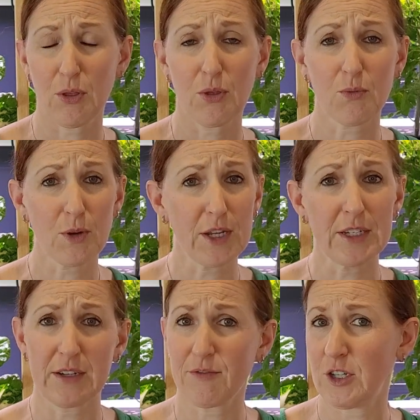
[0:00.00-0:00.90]
3
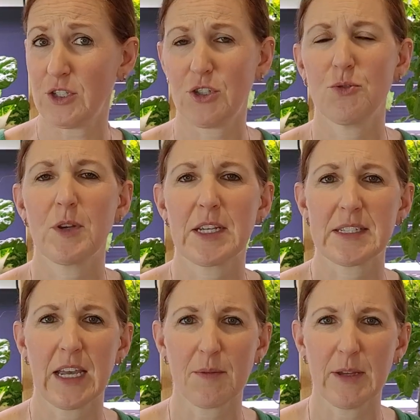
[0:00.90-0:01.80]
different 2-week
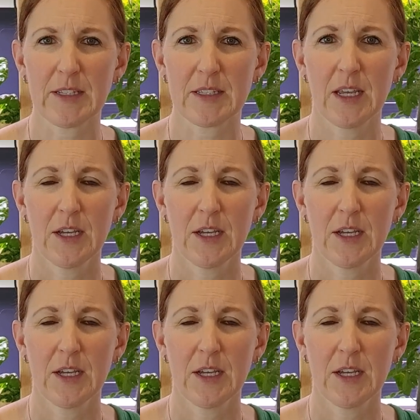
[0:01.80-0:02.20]
segments.